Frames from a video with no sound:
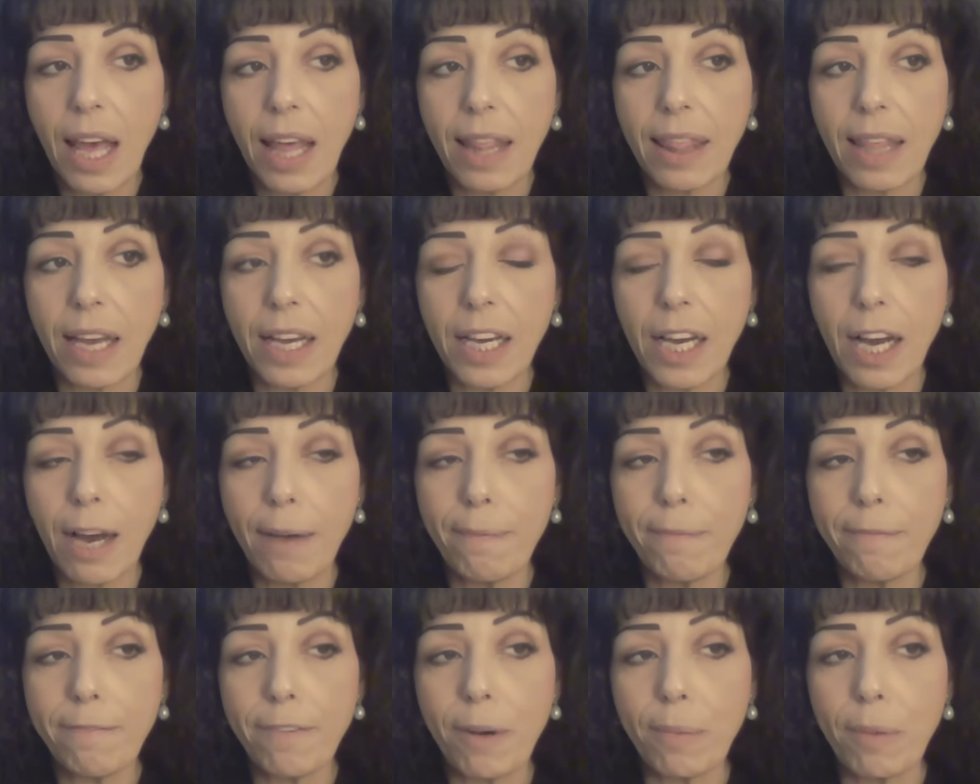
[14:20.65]
that
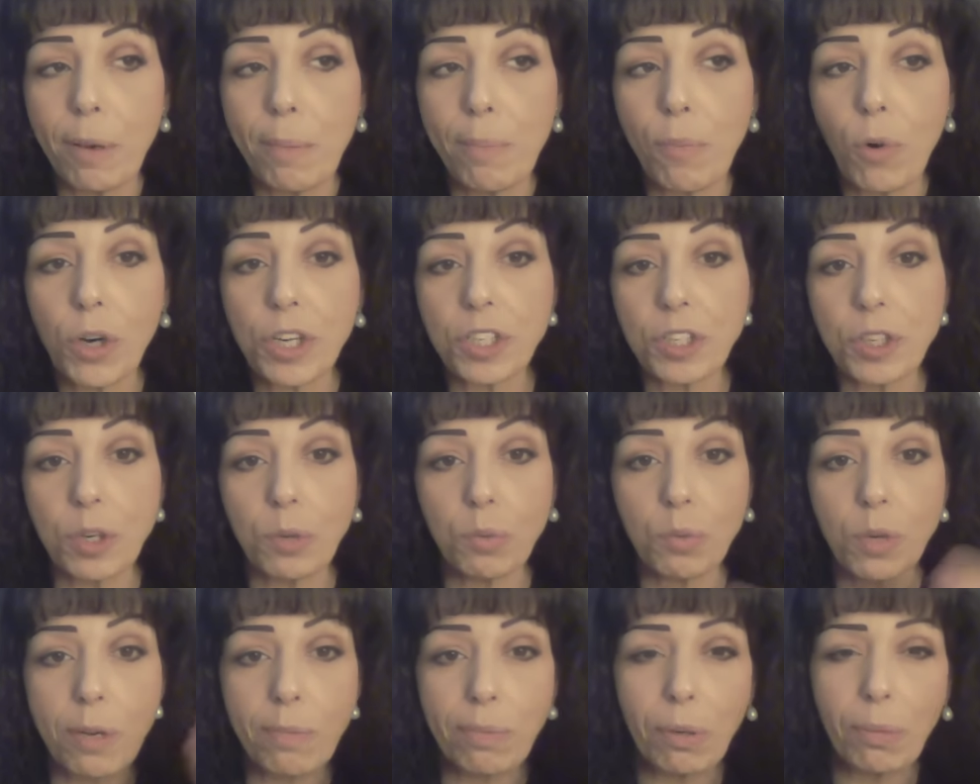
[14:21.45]
come from a more
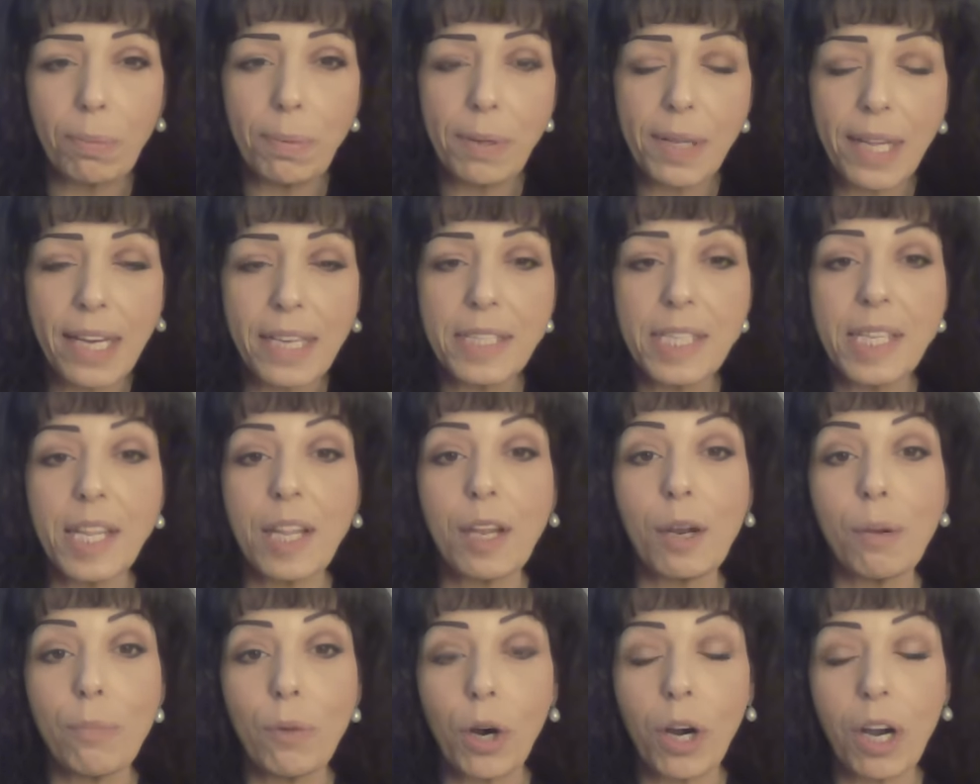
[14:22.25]
cerebral place than
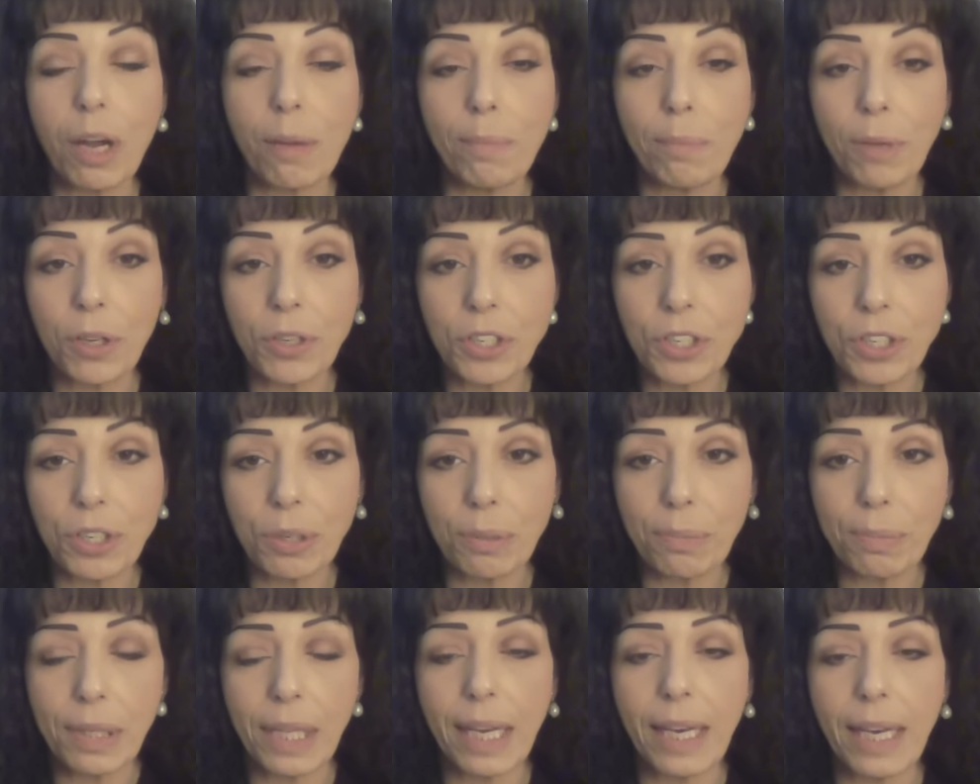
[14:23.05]
a more
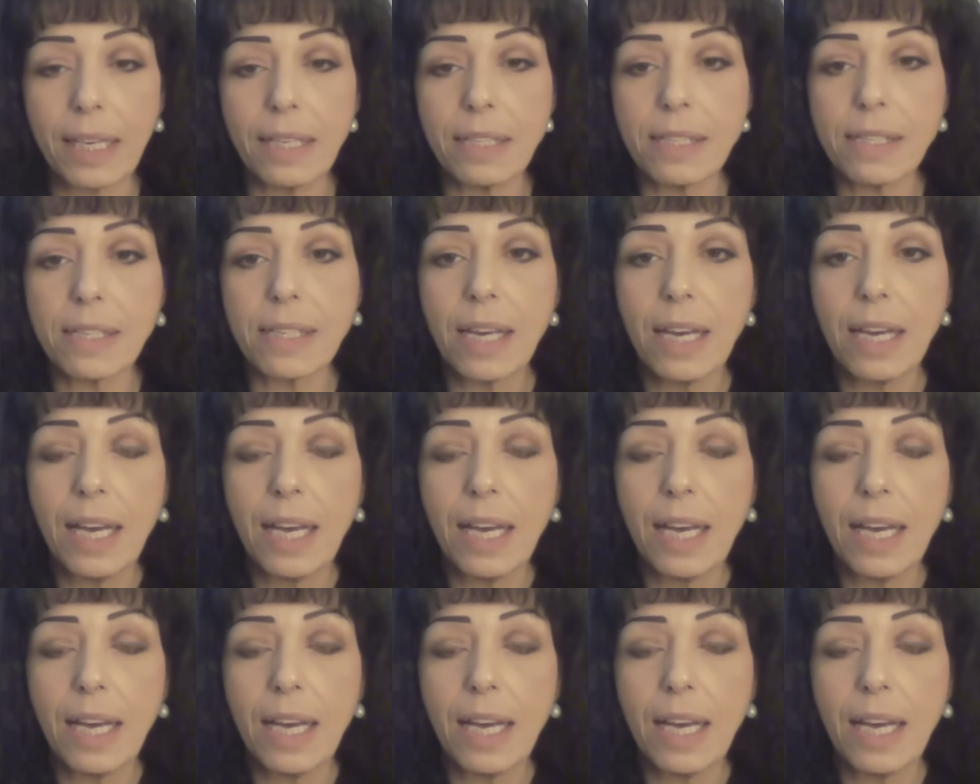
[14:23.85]
emotional place.